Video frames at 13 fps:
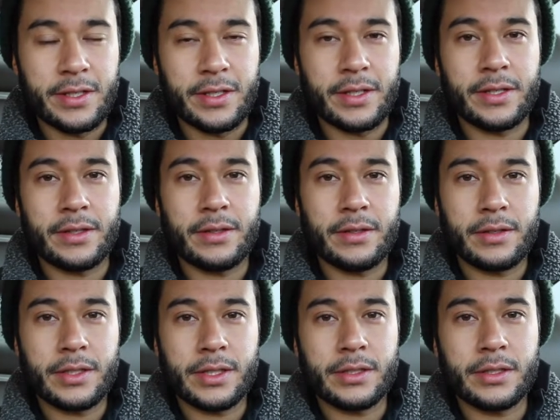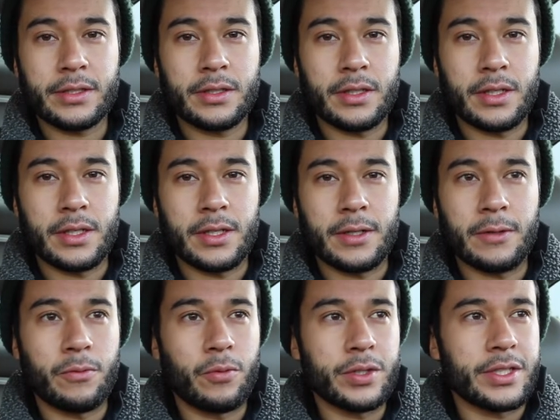to, uh,
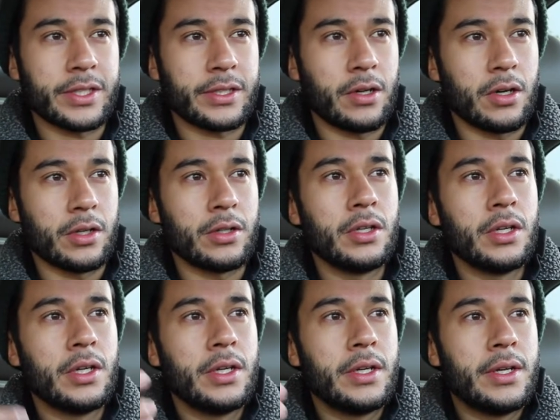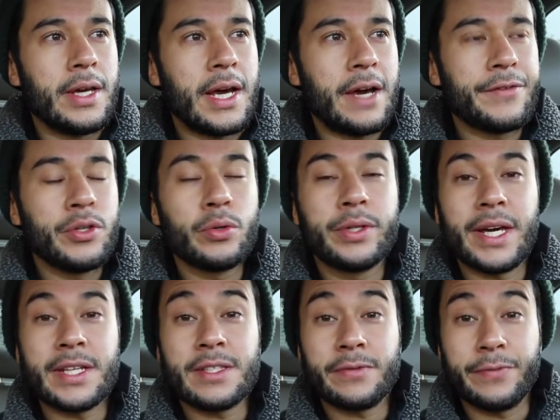what's it called? Have you
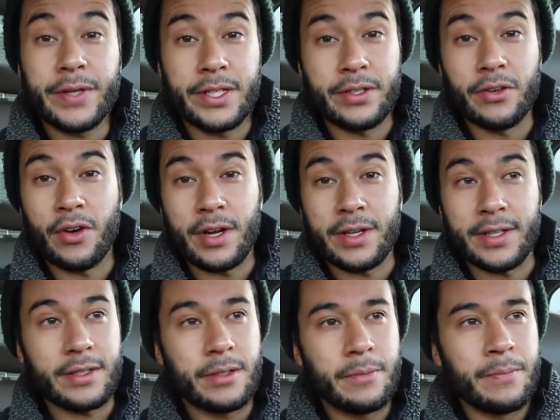guest feature on it?